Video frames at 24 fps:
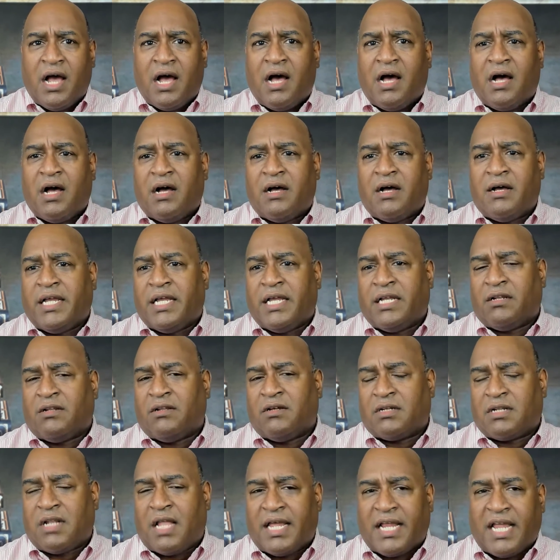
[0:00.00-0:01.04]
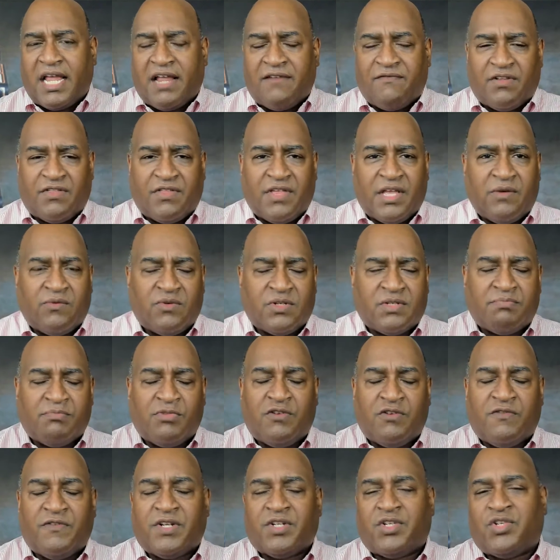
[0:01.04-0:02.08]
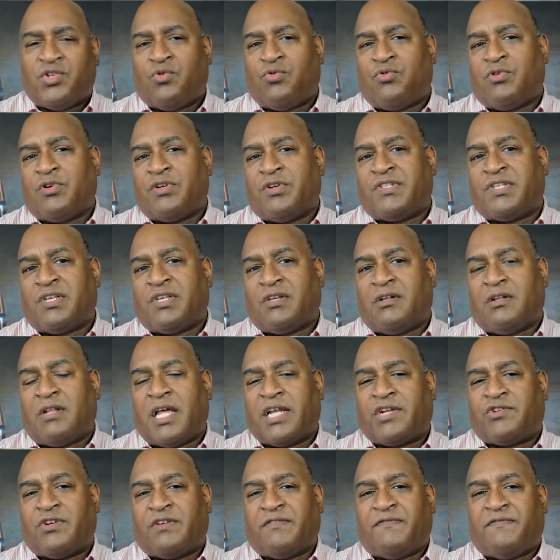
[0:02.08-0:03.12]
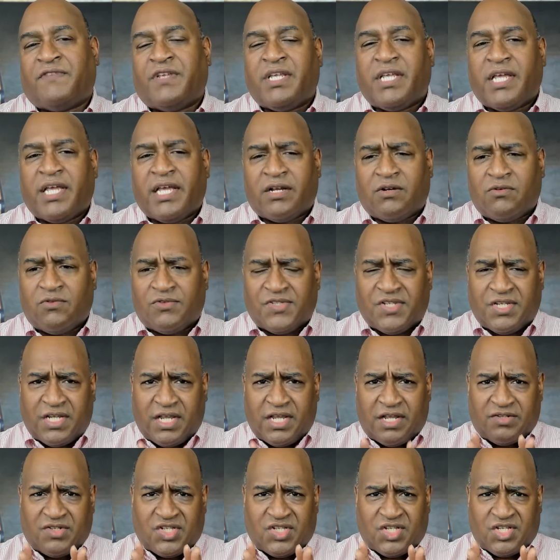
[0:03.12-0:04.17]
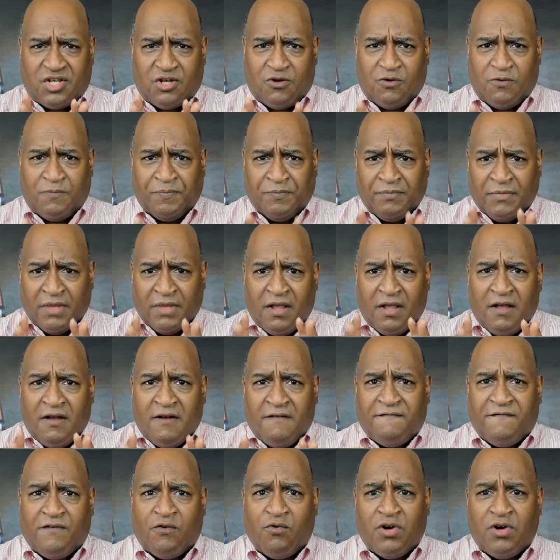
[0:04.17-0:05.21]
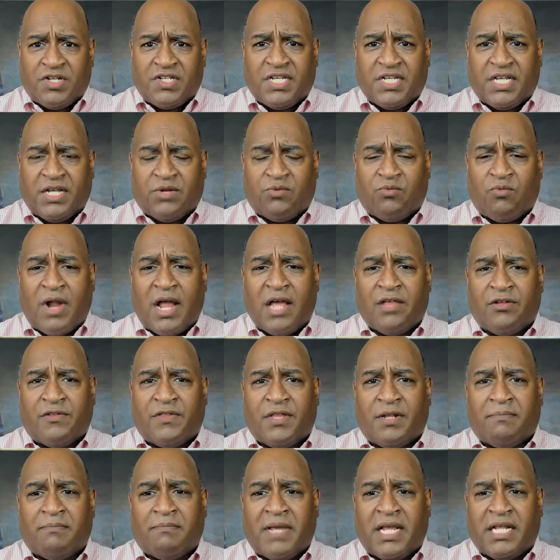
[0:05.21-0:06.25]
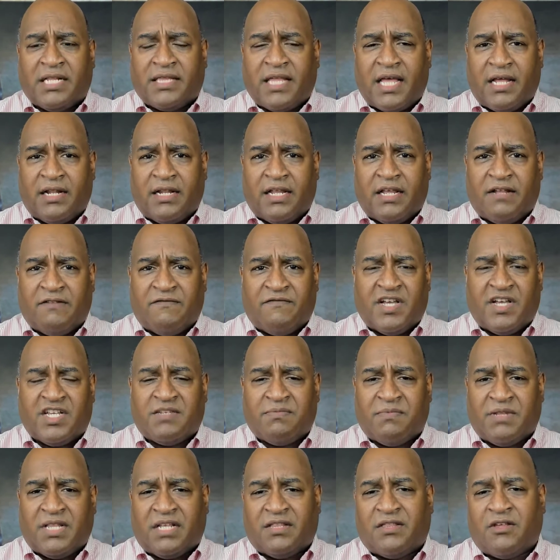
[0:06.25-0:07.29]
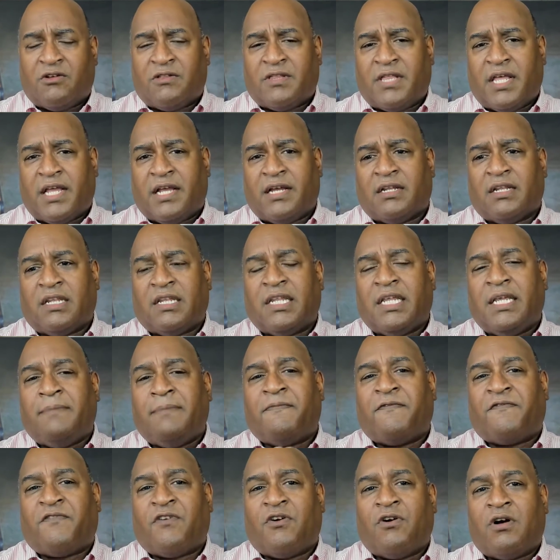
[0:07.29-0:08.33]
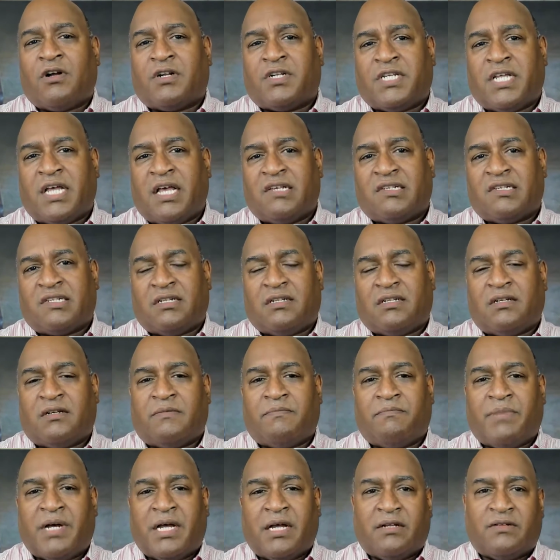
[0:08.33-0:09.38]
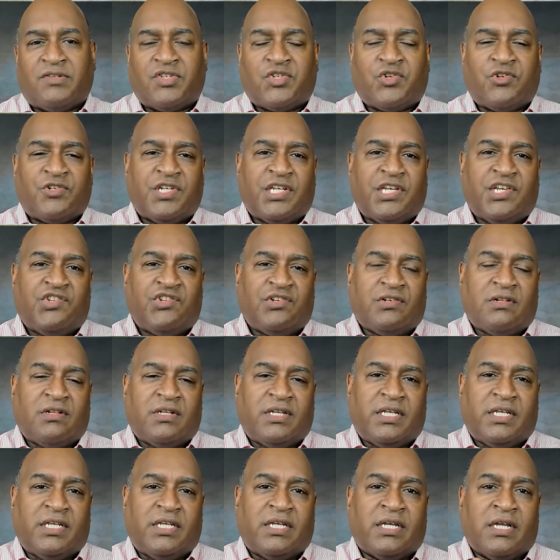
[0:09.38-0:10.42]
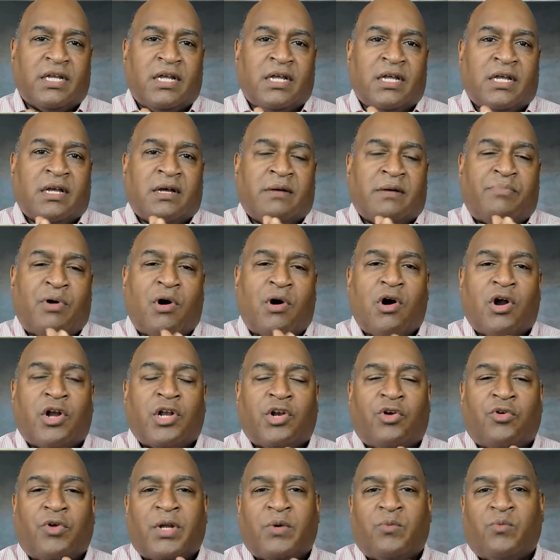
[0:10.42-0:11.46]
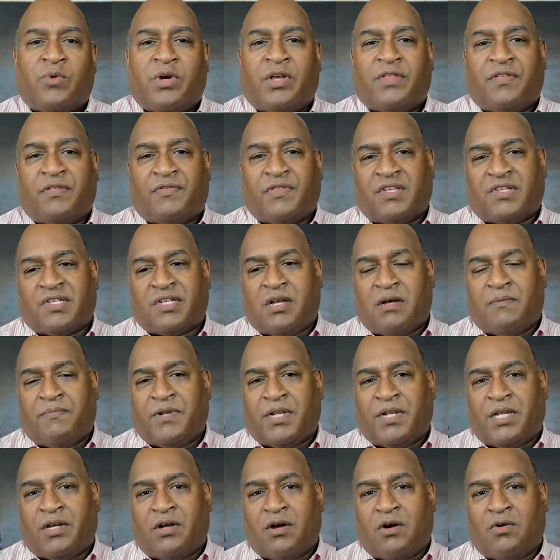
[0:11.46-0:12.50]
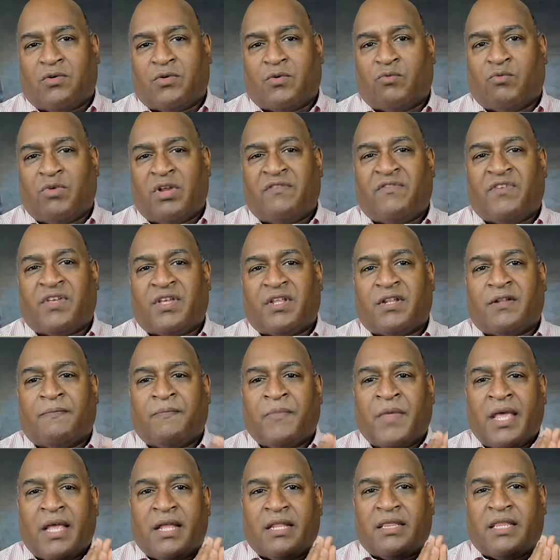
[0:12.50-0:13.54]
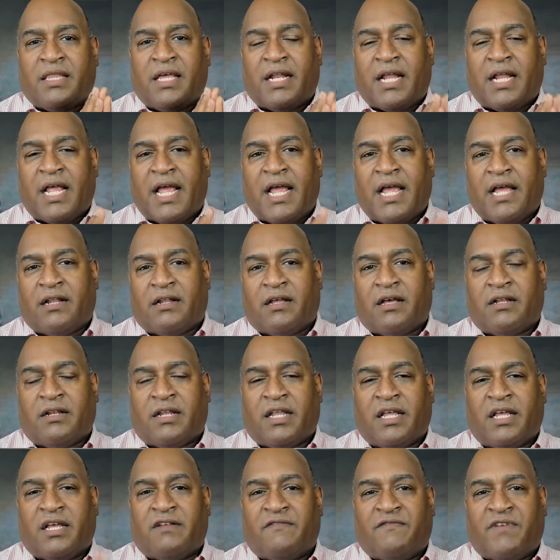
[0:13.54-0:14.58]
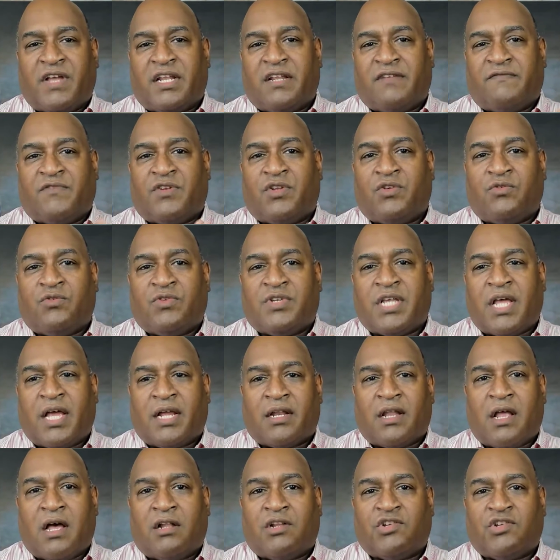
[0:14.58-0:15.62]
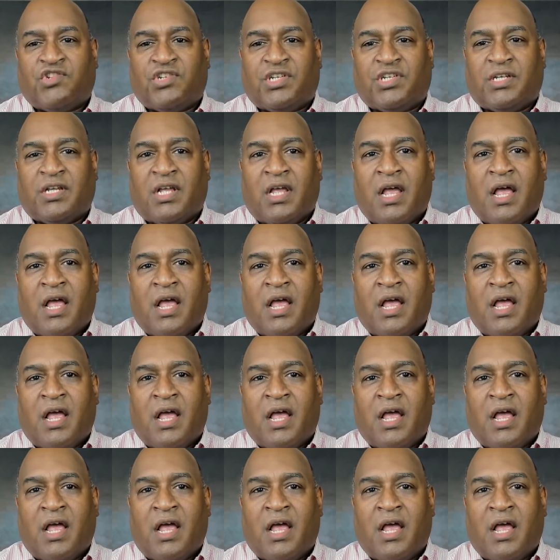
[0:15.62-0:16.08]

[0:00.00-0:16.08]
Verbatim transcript: Uh, it looked like everything was moving towards electric vehicles. And so Ford said rather than make that investment, they thought they could leapfrog Tesla Tesla by strategically partnering with this company called Rivian that had an innovative new technology.